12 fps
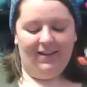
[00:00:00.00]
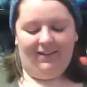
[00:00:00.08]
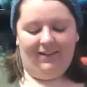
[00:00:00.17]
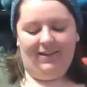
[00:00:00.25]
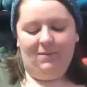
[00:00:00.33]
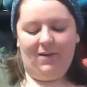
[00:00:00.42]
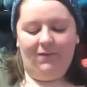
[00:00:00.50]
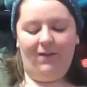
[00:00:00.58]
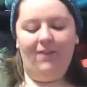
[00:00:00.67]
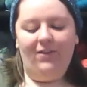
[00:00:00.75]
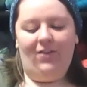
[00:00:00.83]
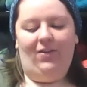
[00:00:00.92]
Then my
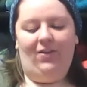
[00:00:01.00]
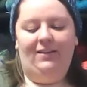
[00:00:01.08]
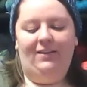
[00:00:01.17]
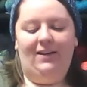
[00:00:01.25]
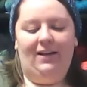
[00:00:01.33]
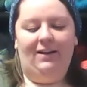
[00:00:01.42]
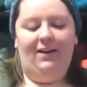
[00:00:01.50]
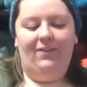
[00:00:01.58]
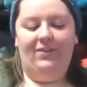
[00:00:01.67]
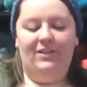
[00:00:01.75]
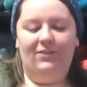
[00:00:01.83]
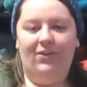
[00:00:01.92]
favorite thing that I got
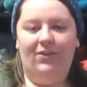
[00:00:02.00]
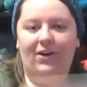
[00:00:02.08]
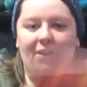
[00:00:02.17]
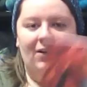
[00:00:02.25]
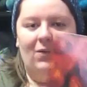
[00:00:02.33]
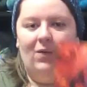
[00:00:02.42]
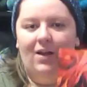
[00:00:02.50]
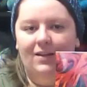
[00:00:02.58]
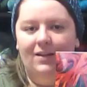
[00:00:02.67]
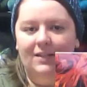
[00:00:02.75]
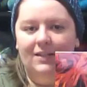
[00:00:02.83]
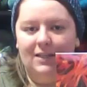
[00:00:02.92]
thus far
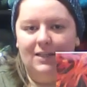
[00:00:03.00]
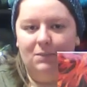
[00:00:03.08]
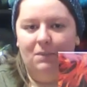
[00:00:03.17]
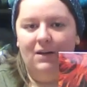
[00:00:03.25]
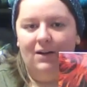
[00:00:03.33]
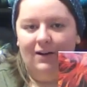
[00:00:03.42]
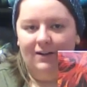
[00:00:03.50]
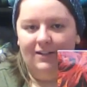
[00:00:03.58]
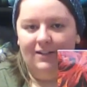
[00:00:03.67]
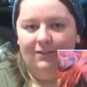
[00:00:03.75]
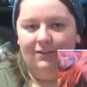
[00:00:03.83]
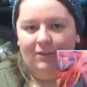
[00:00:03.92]
was Spin Art
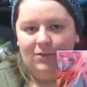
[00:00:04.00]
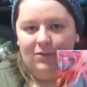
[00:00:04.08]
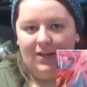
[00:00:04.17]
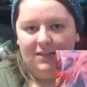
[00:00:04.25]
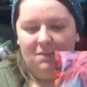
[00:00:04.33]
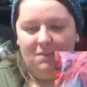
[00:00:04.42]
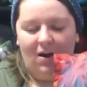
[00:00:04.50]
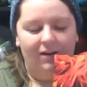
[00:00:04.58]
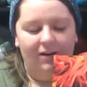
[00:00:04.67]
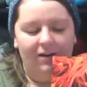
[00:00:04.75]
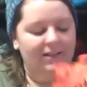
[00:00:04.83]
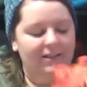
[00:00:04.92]
from J.C.
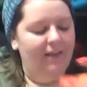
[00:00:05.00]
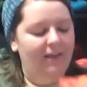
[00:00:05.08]
Boggs.